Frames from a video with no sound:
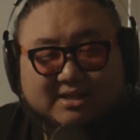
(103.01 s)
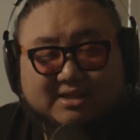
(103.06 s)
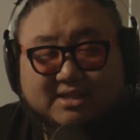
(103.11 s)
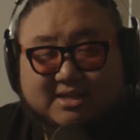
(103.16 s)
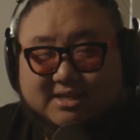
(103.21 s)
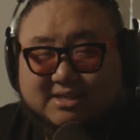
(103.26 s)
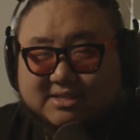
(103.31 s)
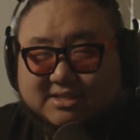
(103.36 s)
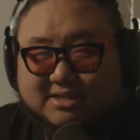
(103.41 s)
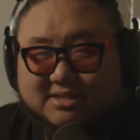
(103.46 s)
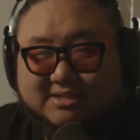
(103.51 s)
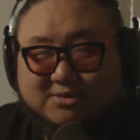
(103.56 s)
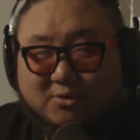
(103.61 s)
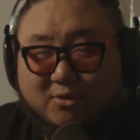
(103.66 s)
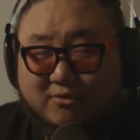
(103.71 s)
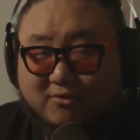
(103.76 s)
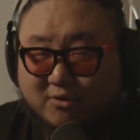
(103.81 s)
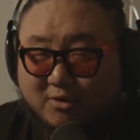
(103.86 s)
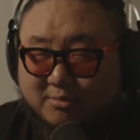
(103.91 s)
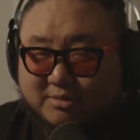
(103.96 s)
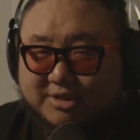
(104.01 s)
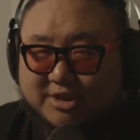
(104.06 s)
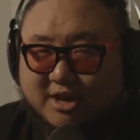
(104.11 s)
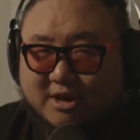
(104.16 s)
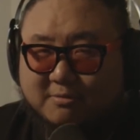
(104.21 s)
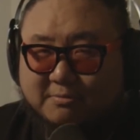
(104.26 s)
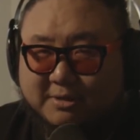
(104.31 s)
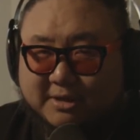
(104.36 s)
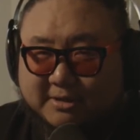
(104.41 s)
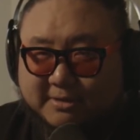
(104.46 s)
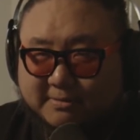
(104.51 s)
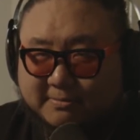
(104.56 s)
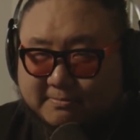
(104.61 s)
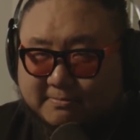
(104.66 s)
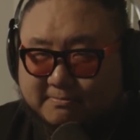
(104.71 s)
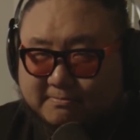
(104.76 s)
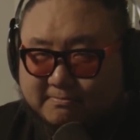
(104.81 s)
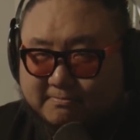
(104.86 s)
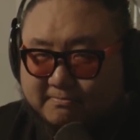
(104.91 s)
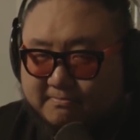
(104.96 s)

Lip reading: and this is your form of therapy.